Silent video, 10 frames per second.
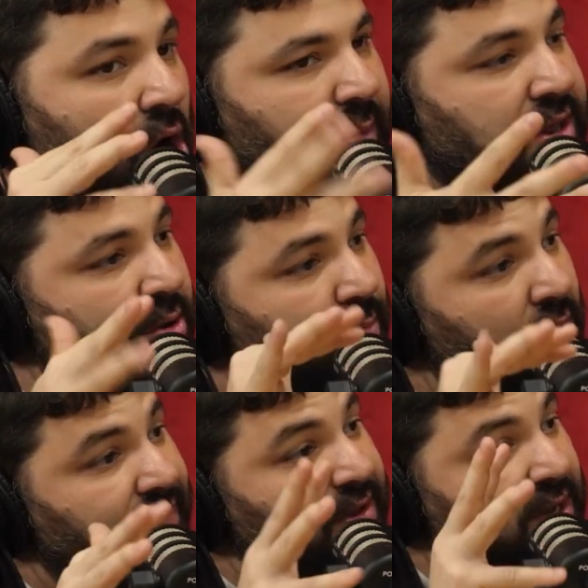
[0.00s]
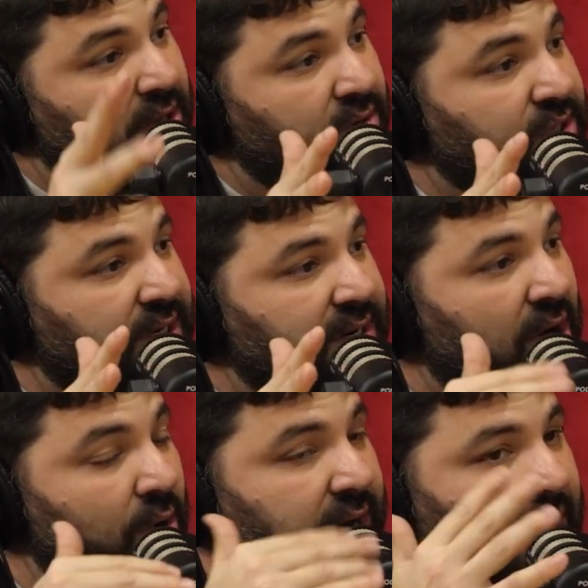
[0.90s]
Almost to a point of a delusion
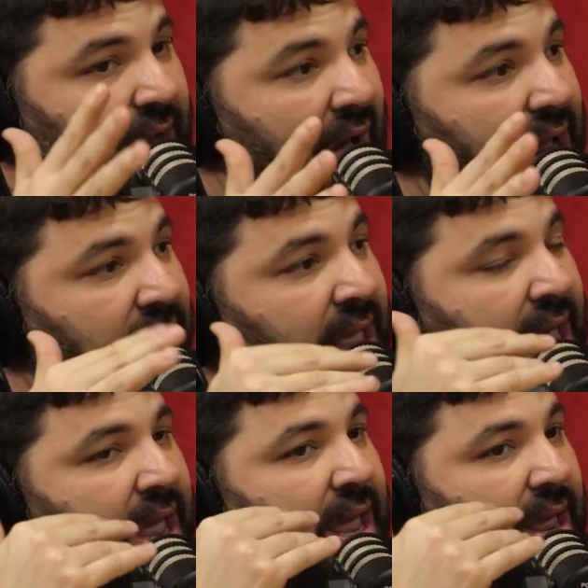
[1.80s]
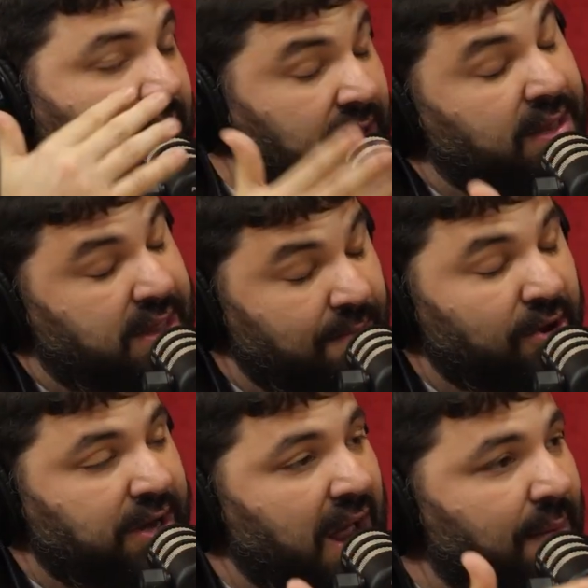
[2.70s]
or a denial.
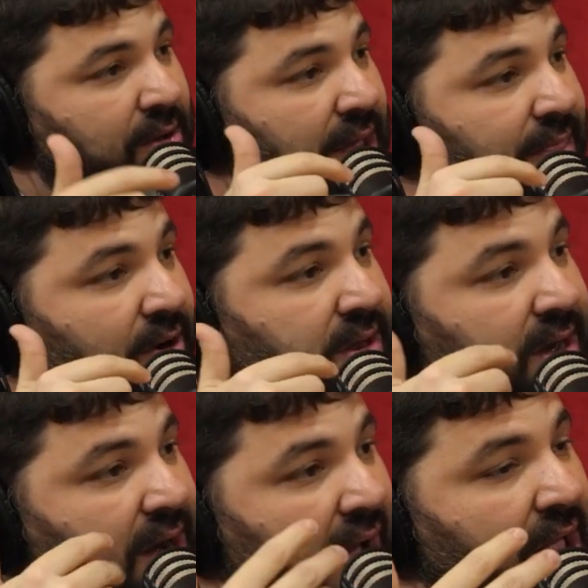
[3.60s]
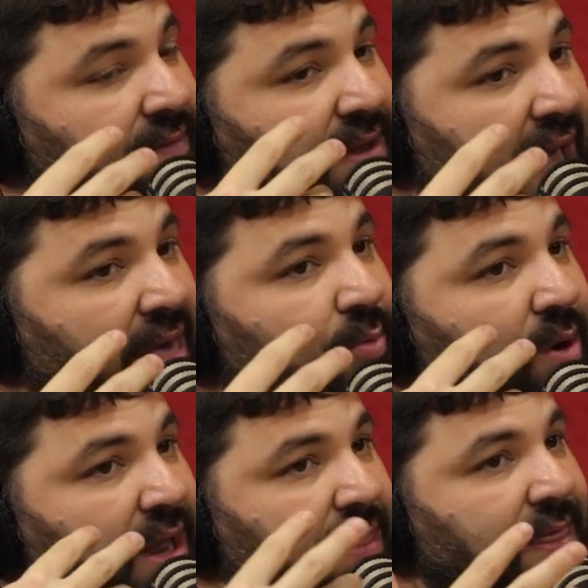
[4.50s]
Similar to Top Gun, there is a denial of death
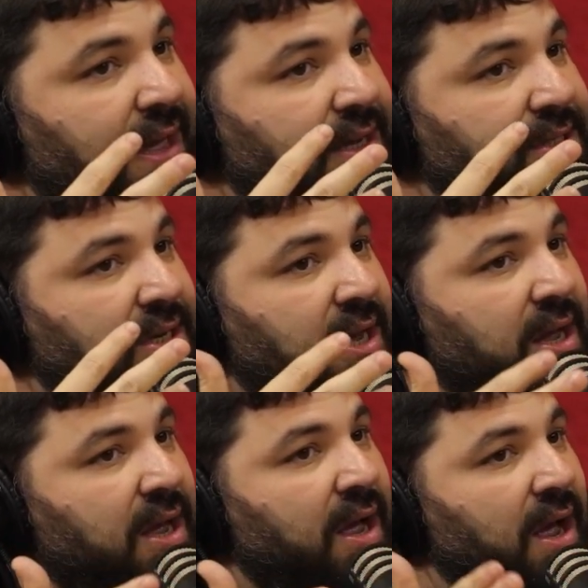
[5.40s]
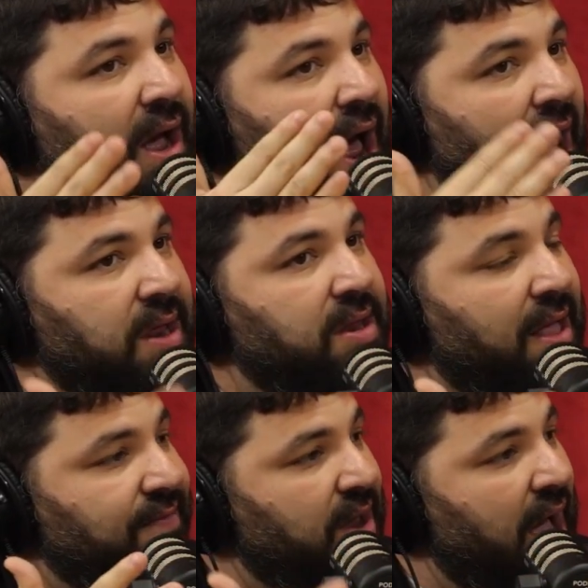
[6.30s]
where he thinks, I
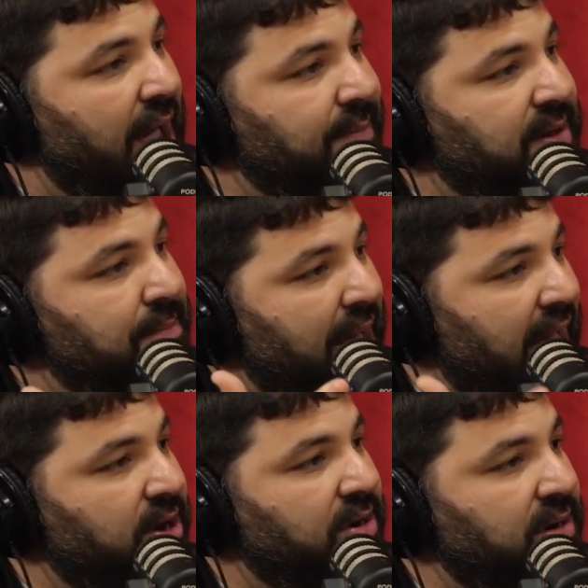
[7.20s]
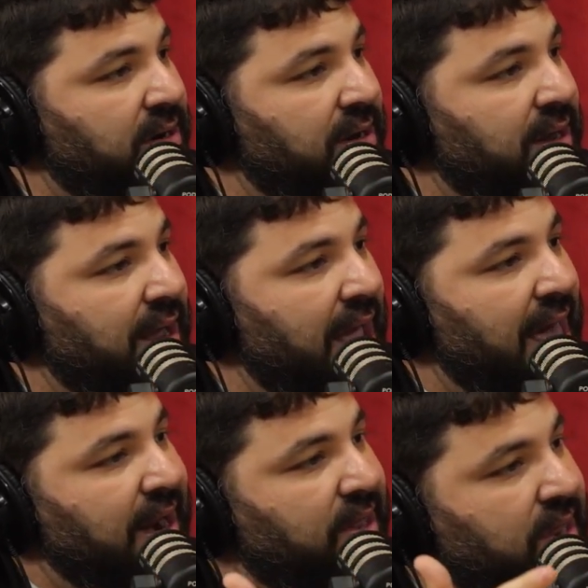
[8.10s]
still have time to matter.
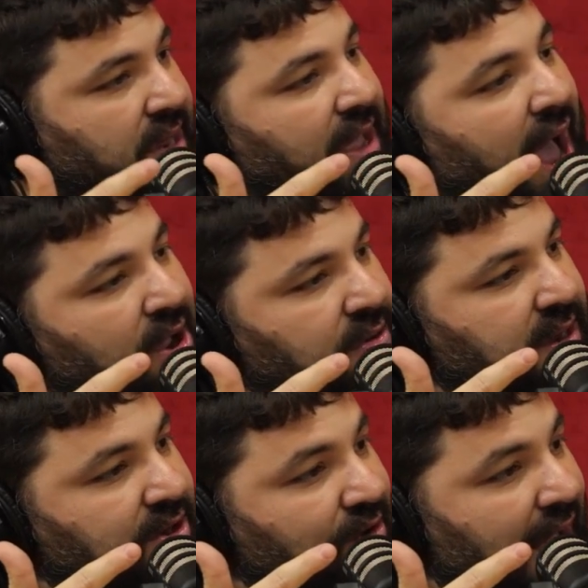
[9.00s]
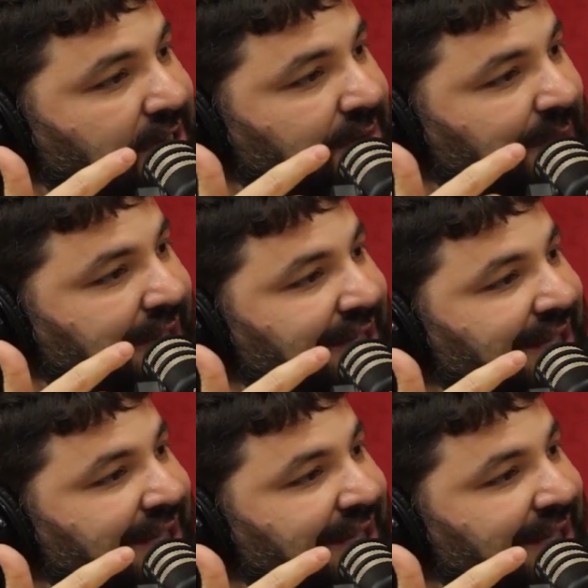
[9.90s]
And it's this guy who's distracting me.